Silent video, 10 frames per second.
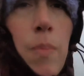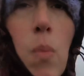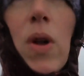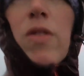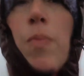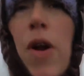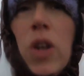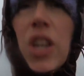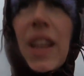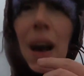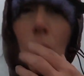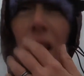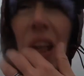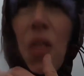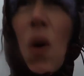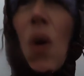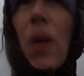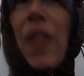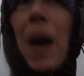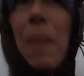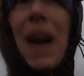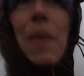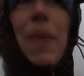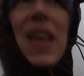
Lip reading: when I was approaching that one, I thought that might